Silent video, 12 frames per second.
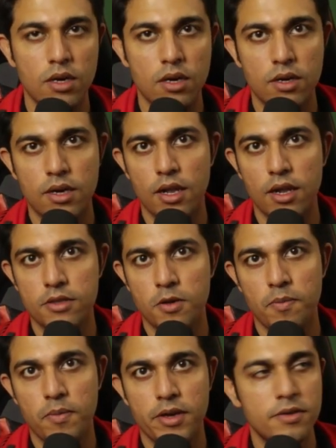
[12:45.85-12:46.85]
kill other
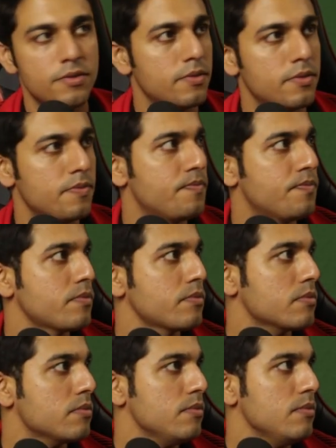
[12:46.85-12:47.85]
players.
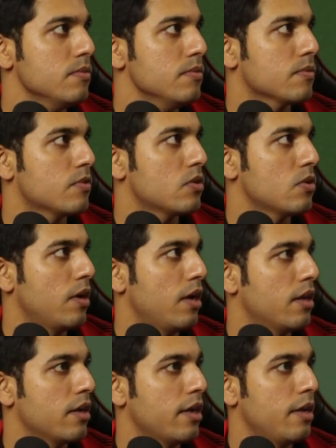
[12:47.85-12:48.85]
So I'll
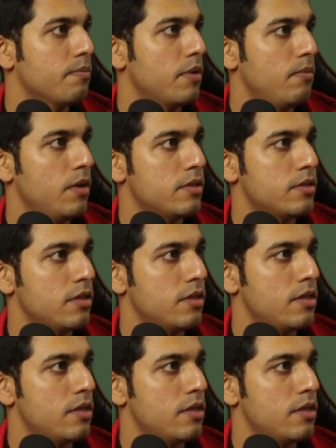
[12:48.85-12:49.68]
again publish it